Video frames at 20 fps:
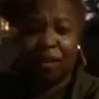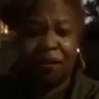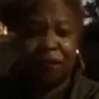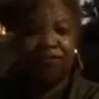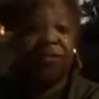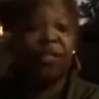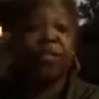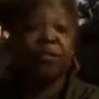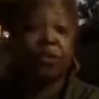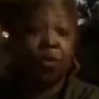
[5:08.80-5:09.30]

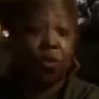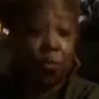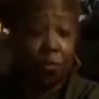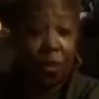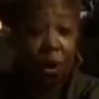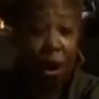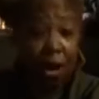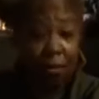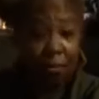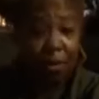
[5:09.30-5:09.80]
physical
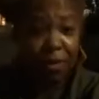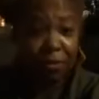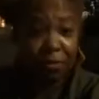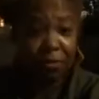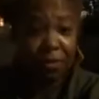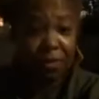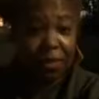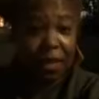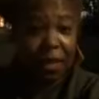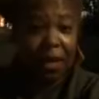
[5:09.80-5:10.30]

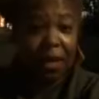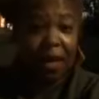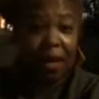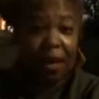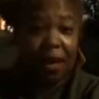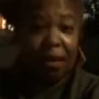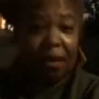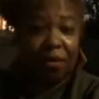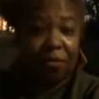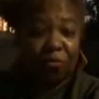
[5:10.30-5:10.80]
problems
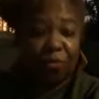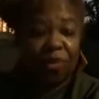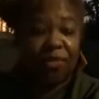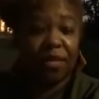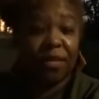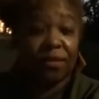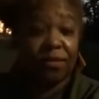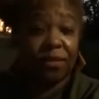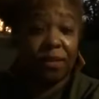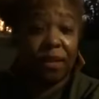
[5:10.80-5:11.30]
with
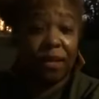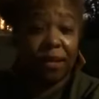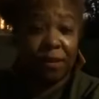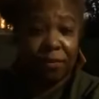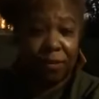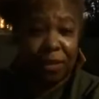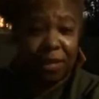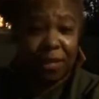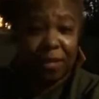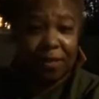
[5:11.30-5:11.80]
his
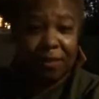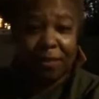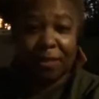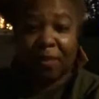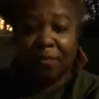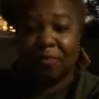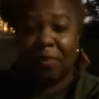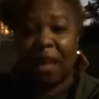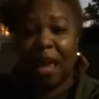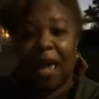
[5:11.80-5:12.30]
illness.
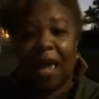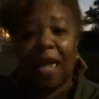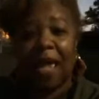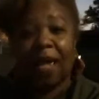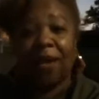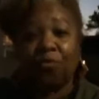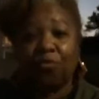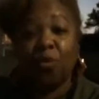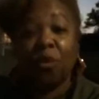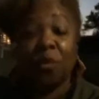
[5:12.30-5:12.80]

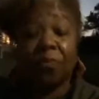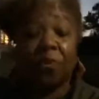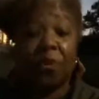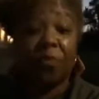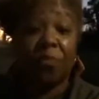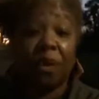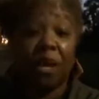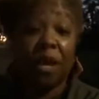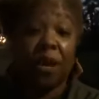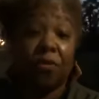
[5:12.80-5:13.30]
And we're
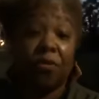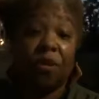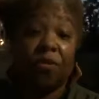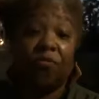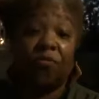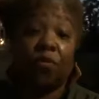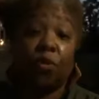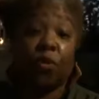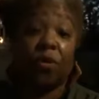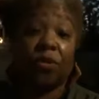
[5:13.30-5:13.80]
preparing
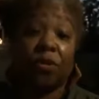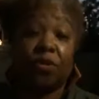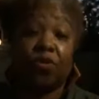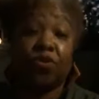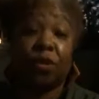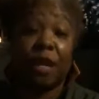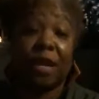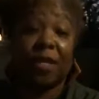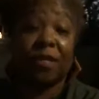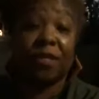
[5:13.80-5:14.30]
for the
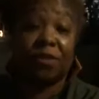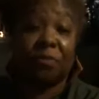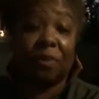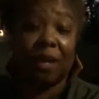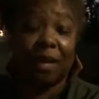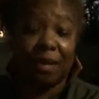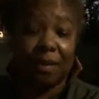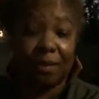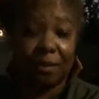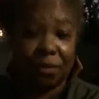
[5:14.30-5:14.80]

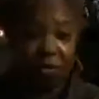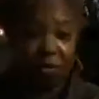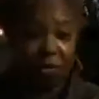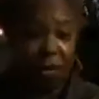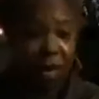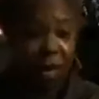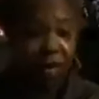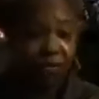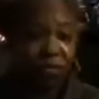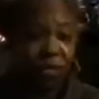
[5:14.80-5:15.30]
transplant, so we
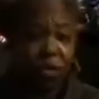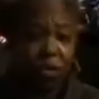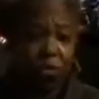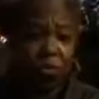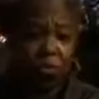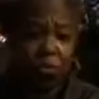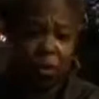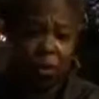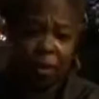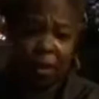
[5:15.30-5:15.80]
have to go
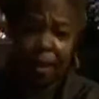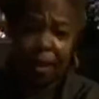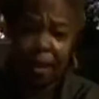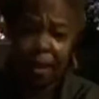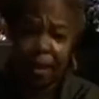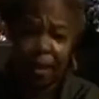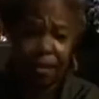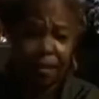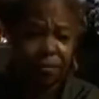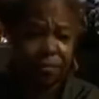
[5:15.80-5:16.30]
to a
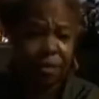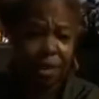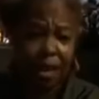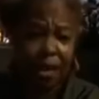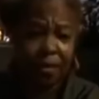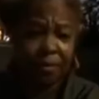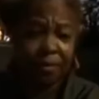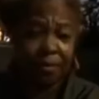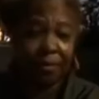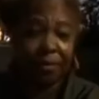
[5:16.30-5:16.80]
lot of
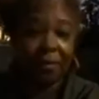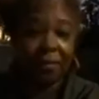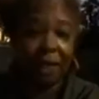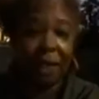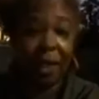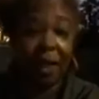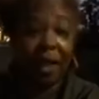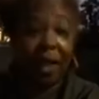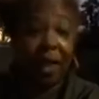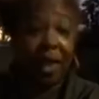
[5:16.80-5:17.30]
doctors.
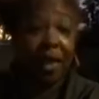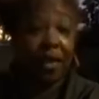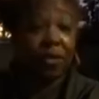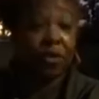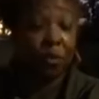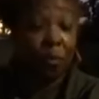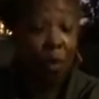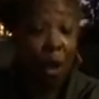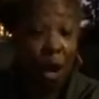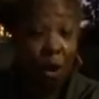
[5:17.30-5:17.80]
And
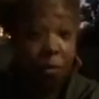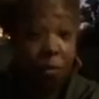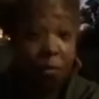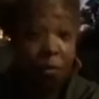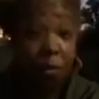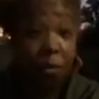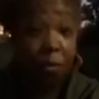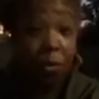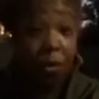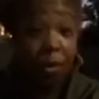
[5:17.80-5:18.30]
tomorrow
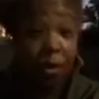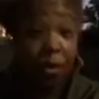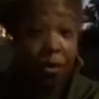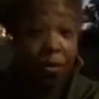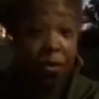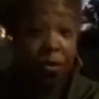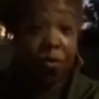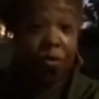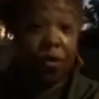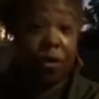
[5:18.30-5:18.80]
morning
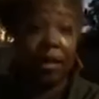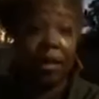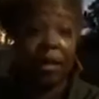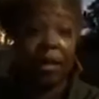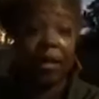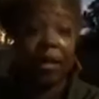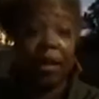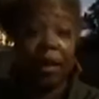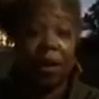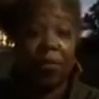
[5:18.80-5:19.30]
early,
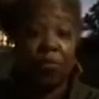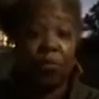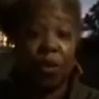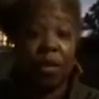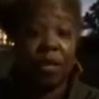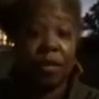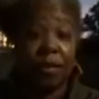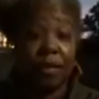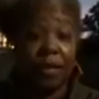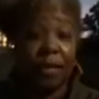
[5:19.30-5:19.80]

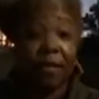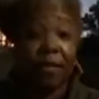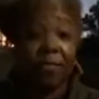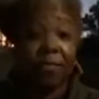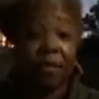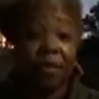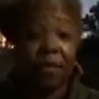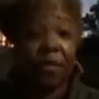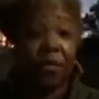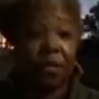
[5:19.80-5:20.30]
we're
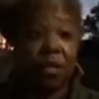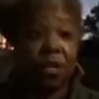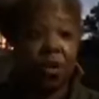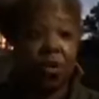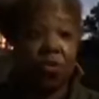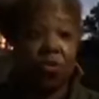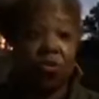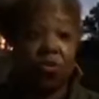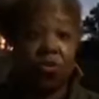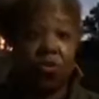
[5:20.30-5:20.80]
leaving to
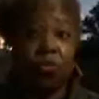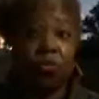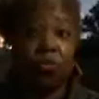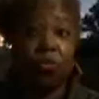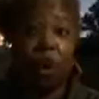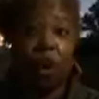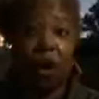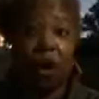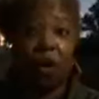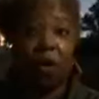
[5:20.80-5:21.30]
go to
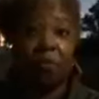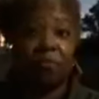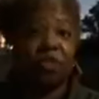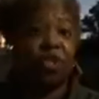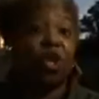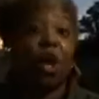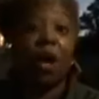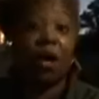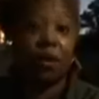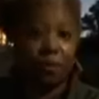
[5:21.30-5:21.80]

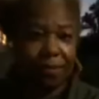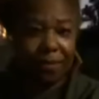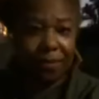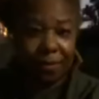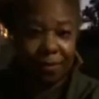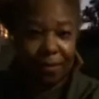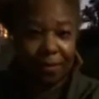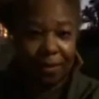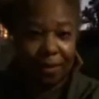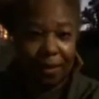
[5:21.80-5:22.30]

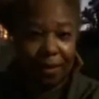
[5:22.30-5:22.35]
Charleston.